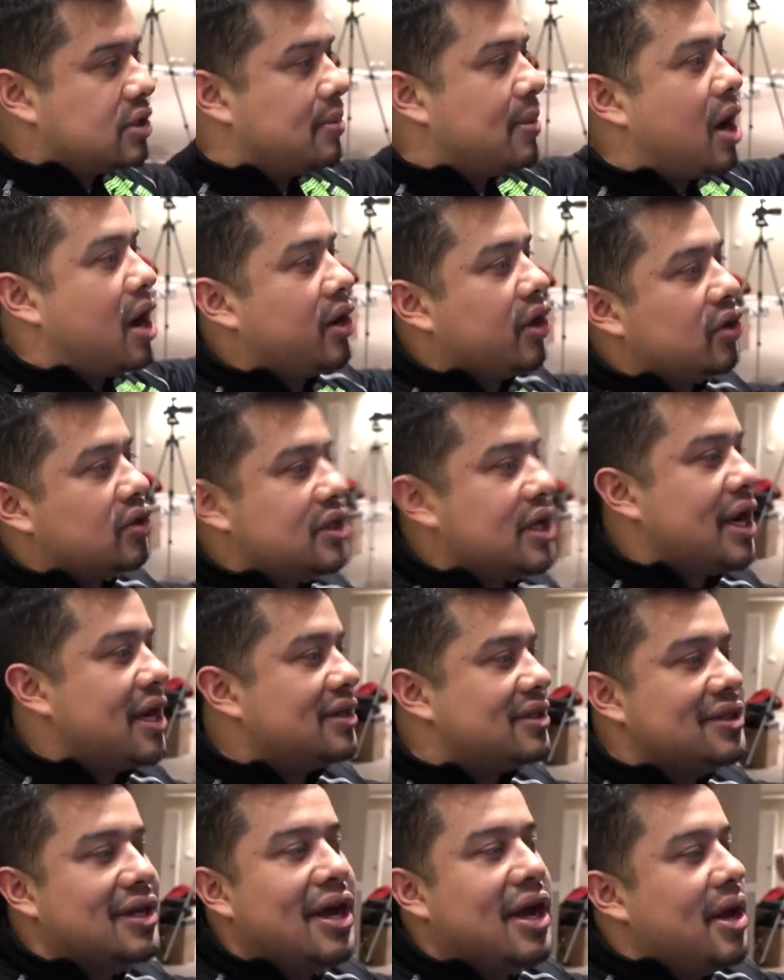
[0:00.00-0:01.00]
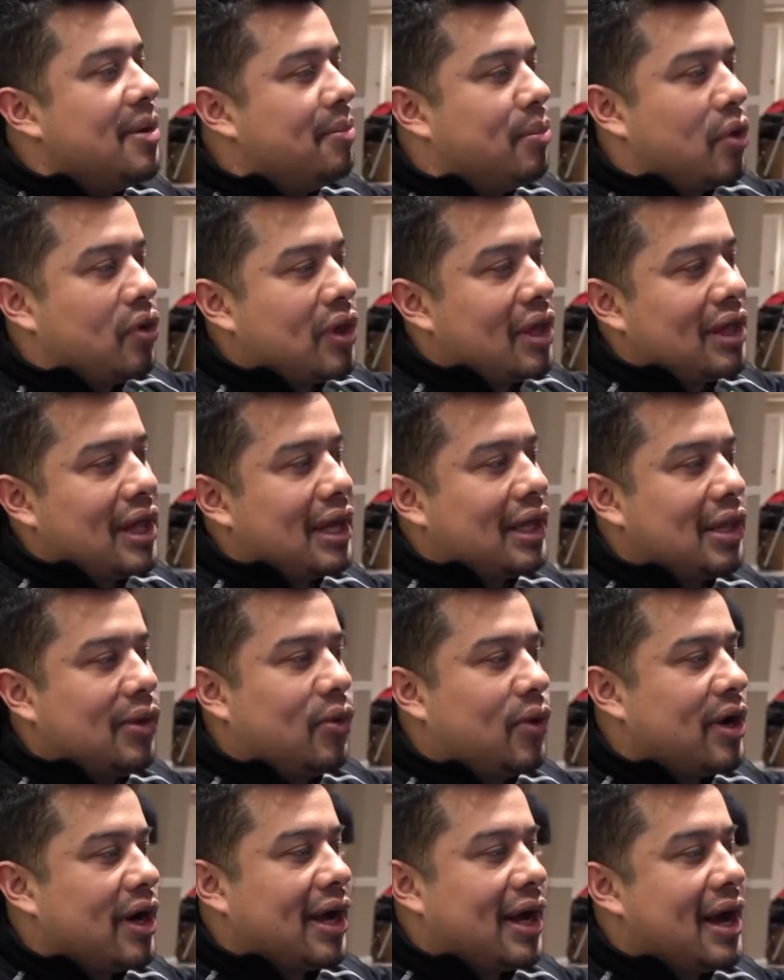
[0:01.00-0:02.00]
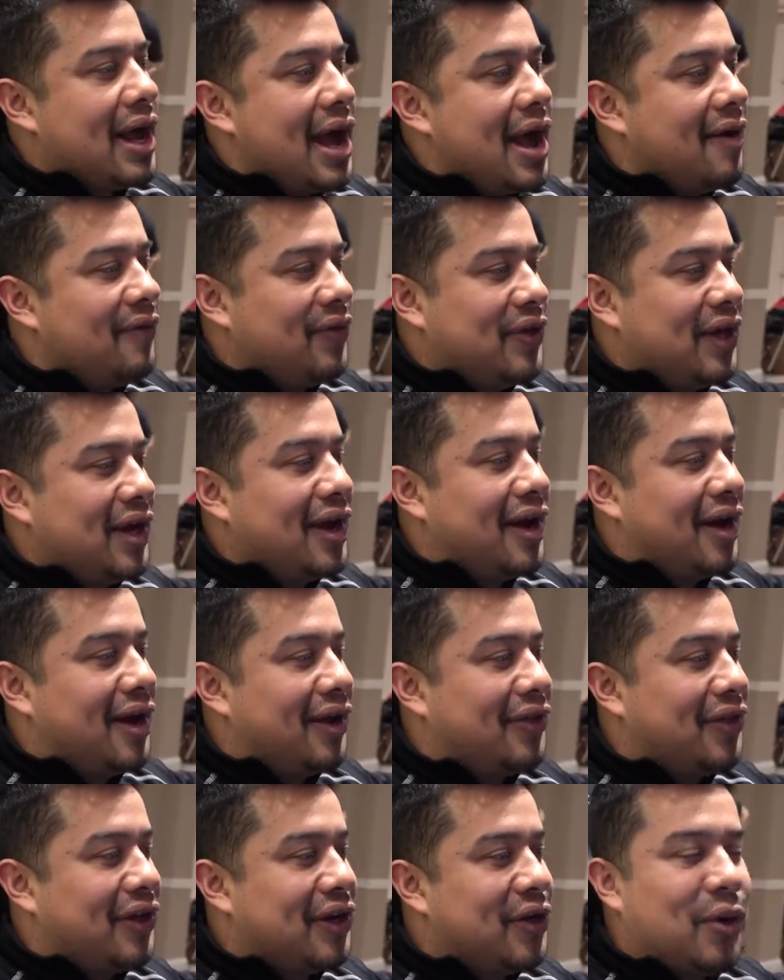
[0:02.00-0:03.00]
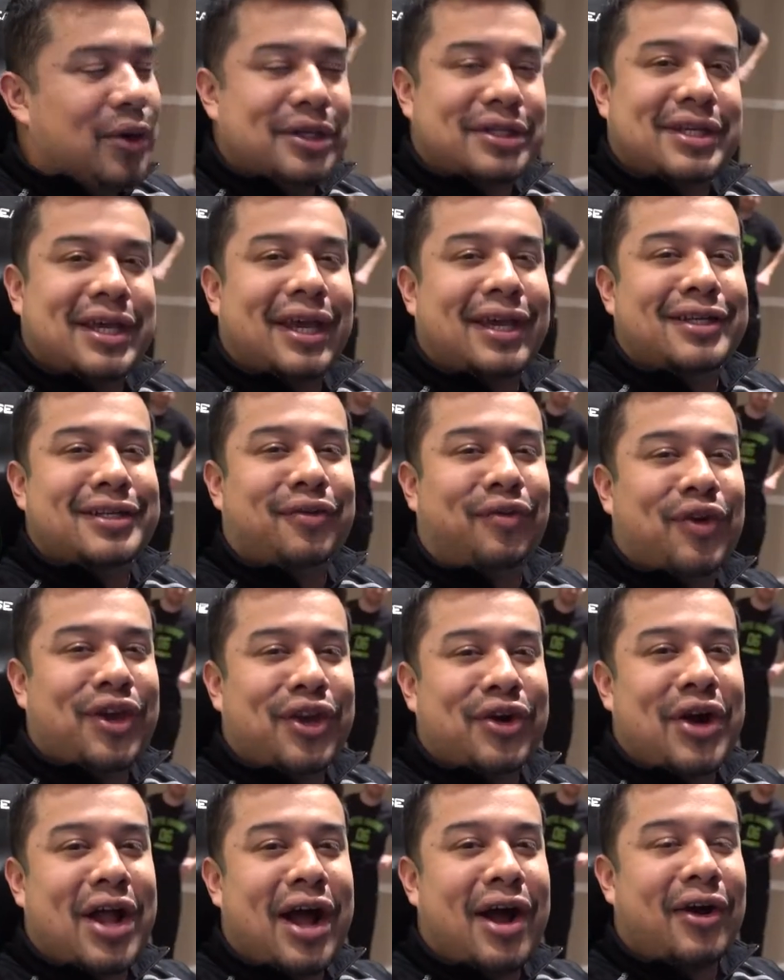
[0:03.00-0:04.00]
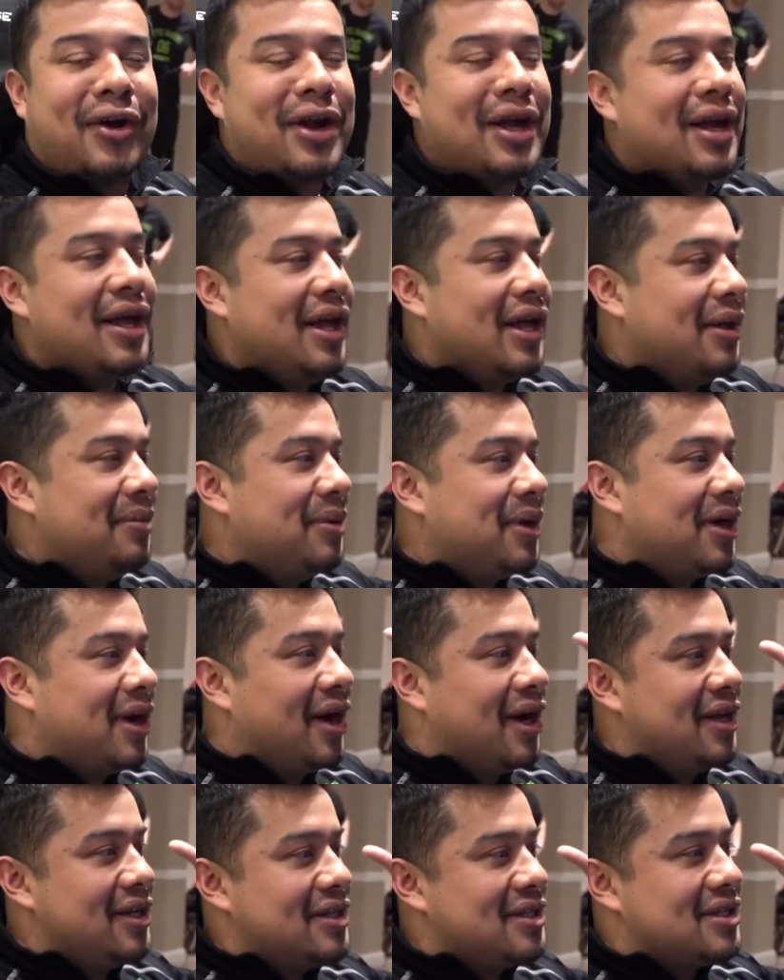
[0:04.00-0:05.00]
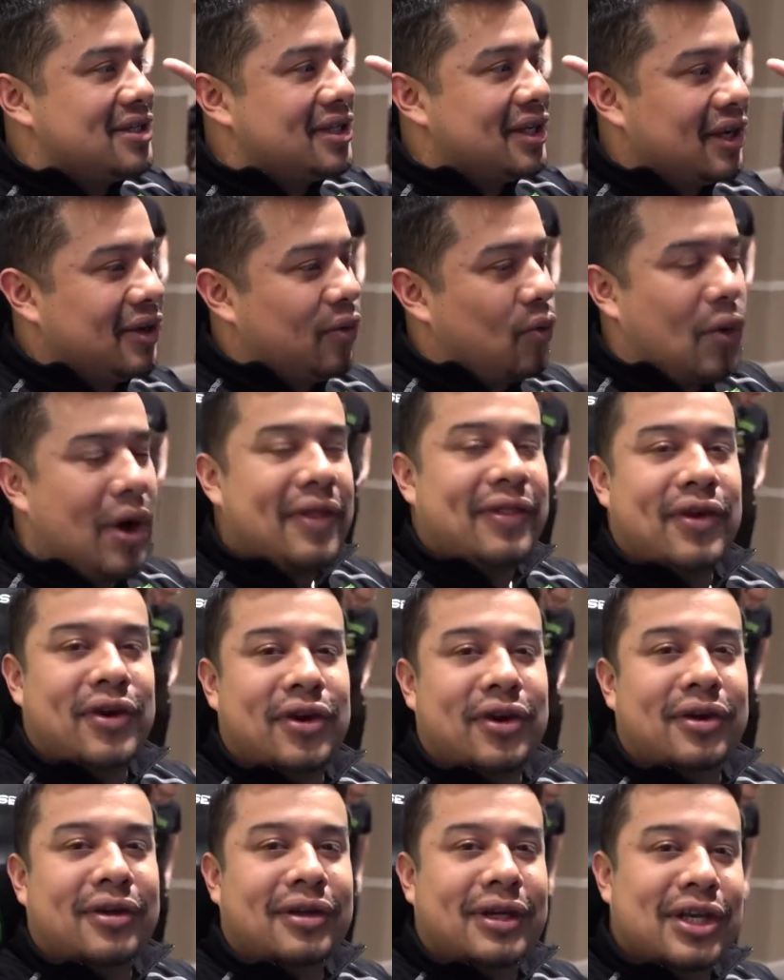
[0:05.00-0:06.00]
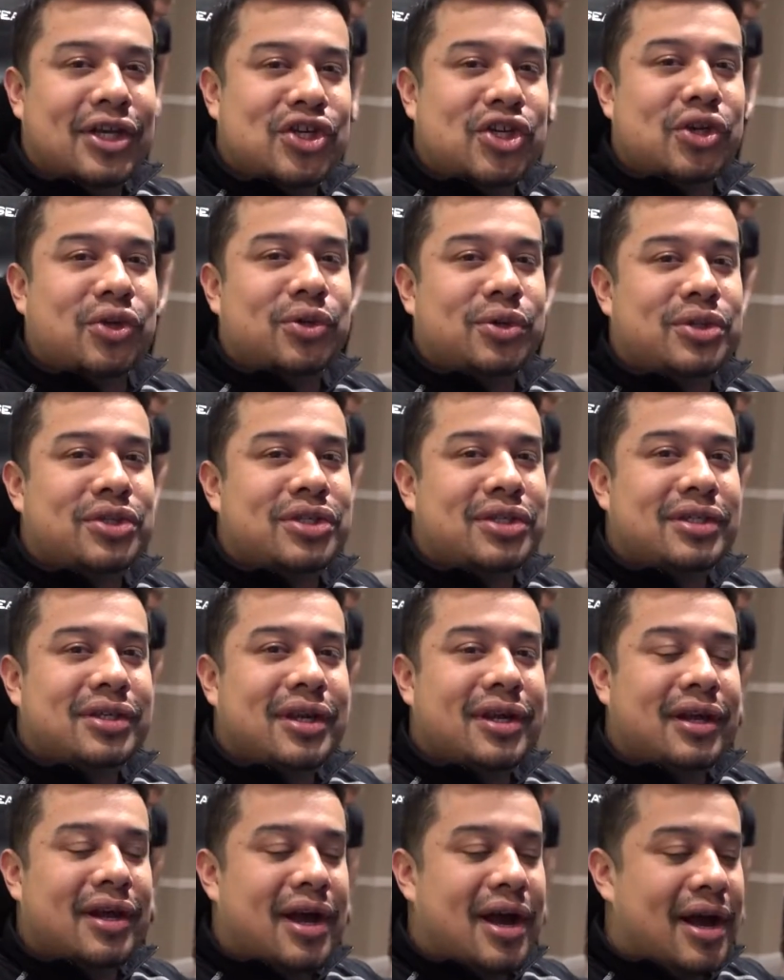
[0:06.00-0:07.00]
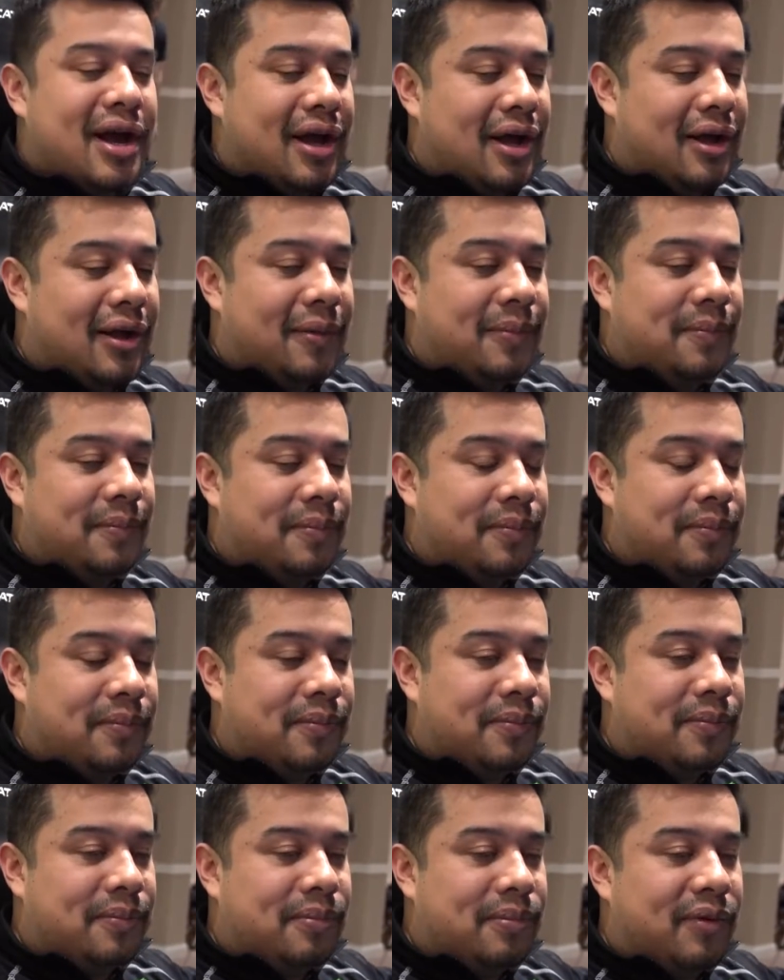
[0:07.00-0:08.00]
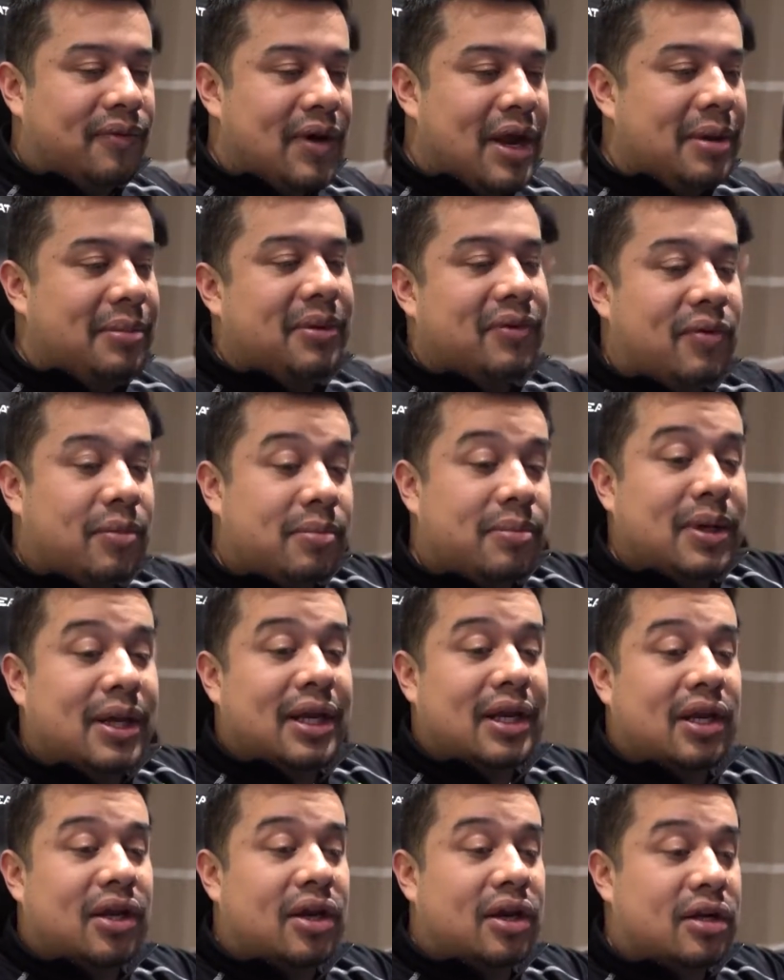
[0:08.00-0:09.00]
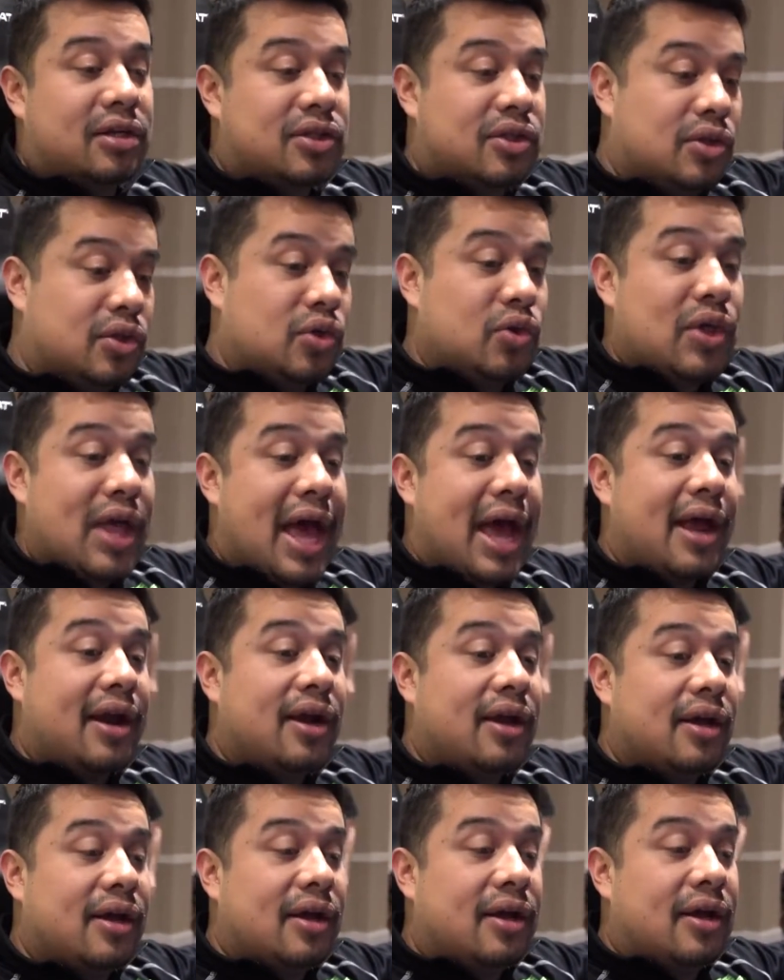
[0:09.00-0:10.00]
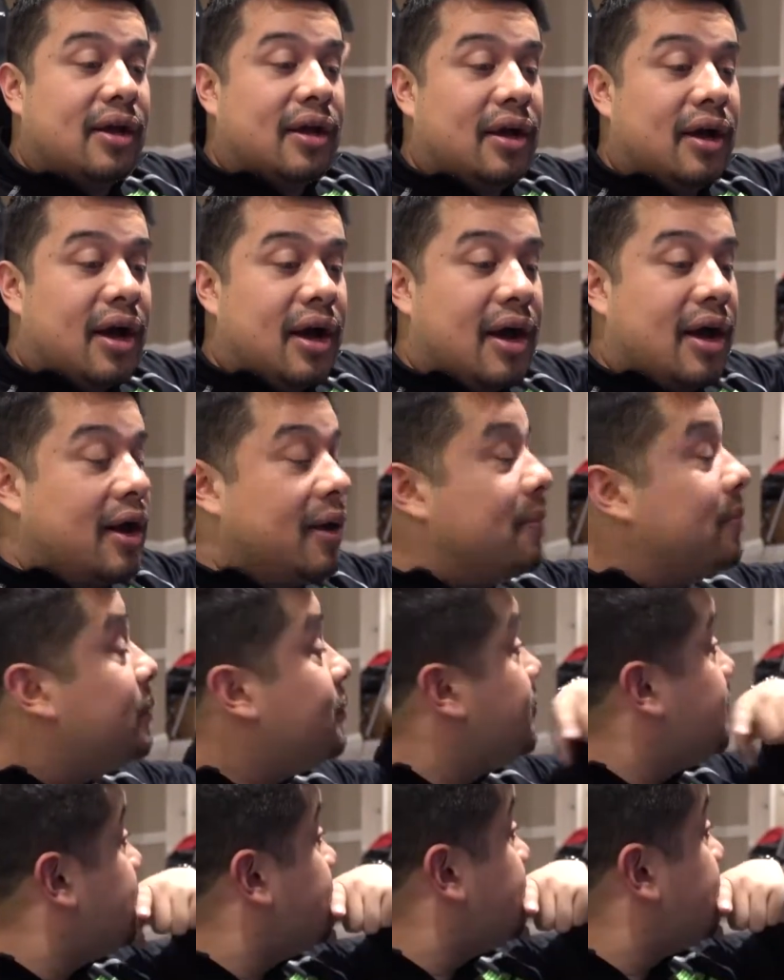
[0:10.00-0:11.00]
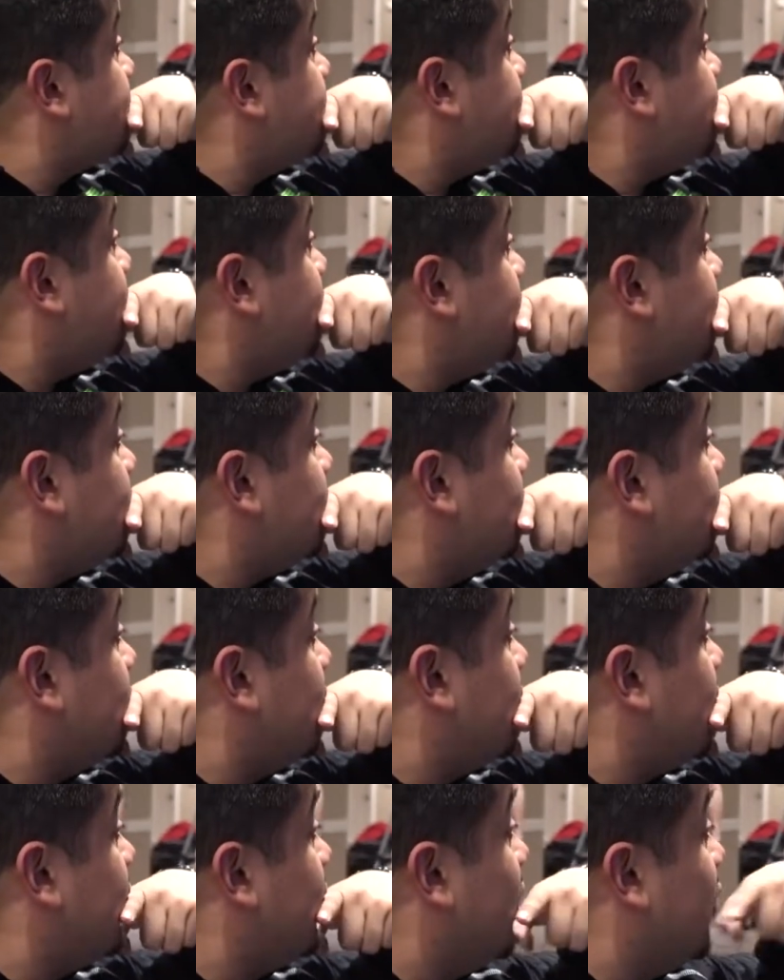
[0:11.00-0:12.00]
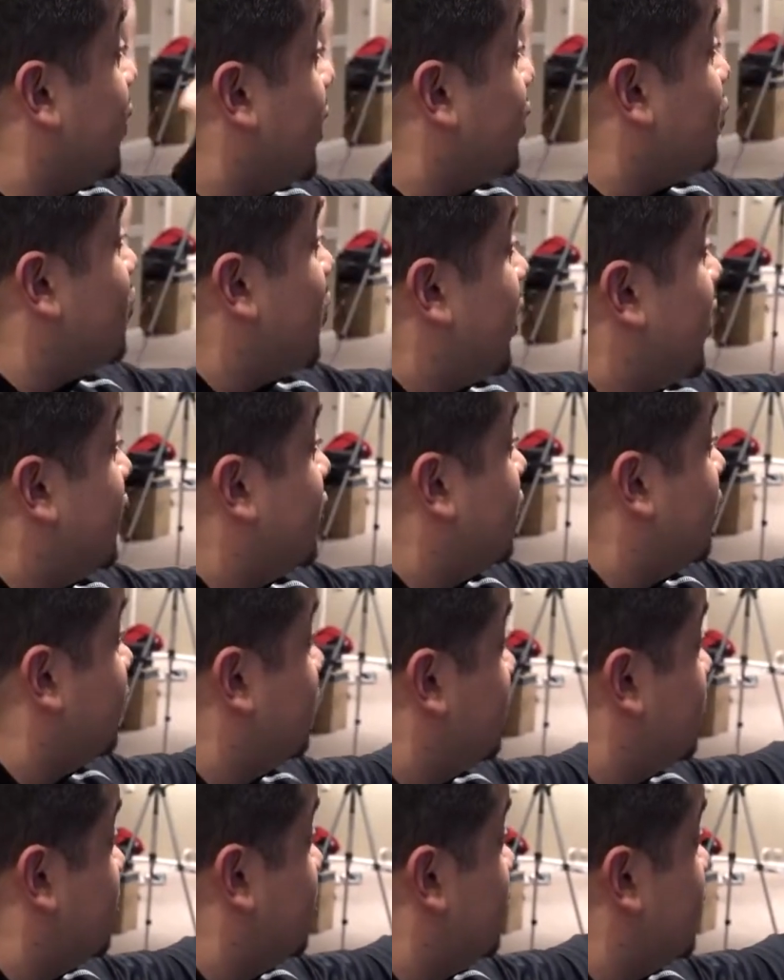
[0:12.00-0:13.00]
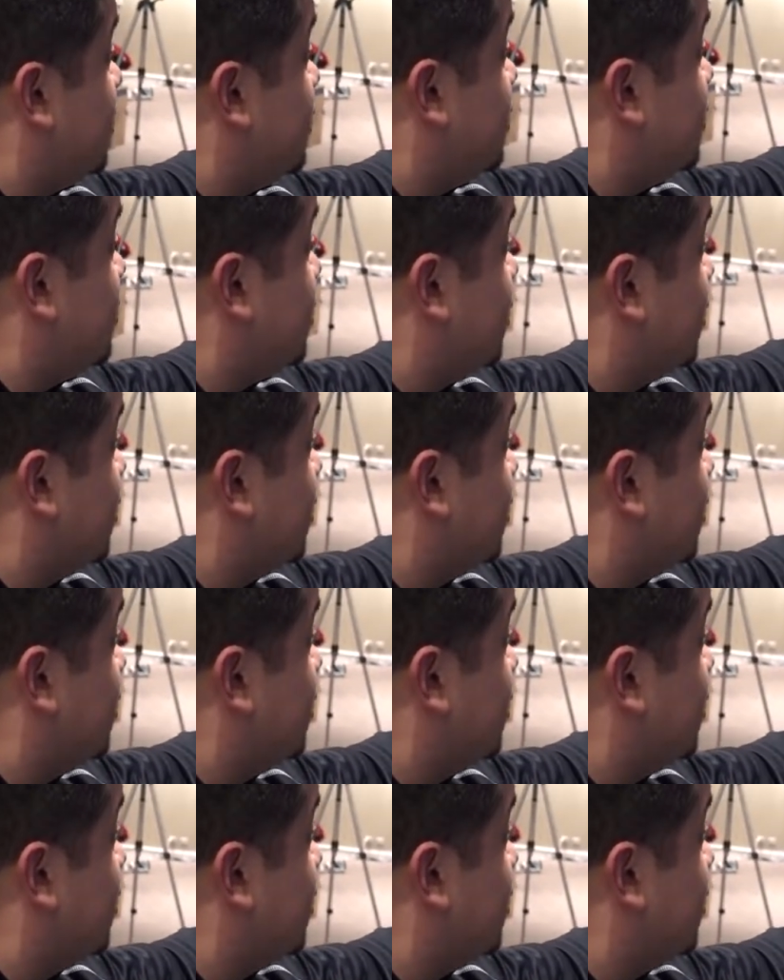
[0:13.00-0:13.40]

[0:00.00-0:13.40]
some audio test. More than likely, we're not gonna have the noise gates figured out because weather issues prevented me from being here to do that. Are you guys ready to do this?